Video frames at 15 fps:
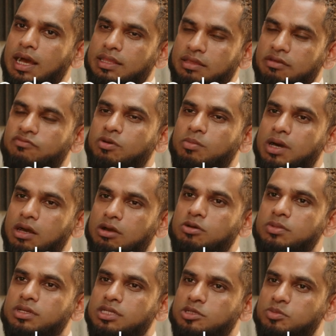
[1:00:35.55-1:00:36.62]
I think from our
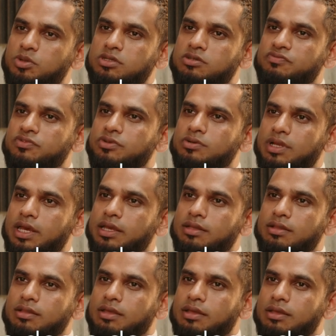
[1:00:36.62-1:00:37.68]
community point of view,
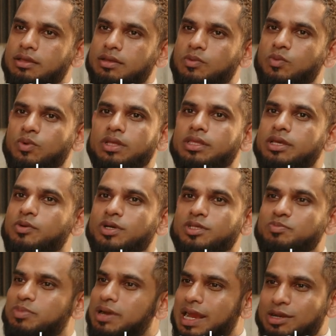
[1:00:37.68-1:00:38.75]
like whether it
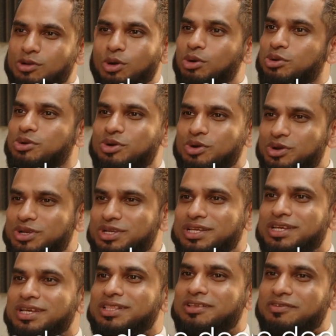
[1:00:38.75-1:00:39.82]
was bad or good,